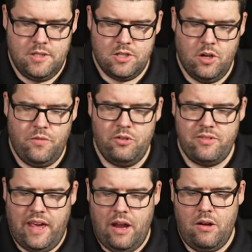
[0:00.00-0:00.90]
So if you're
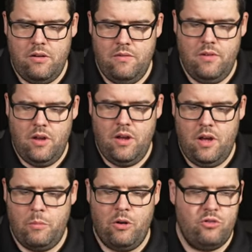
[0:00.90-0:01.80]
scared
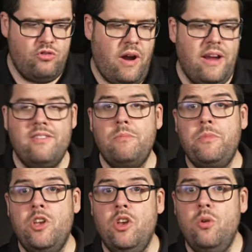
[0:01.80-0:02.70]
about trying
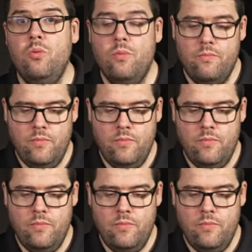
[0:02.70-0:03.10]
something new,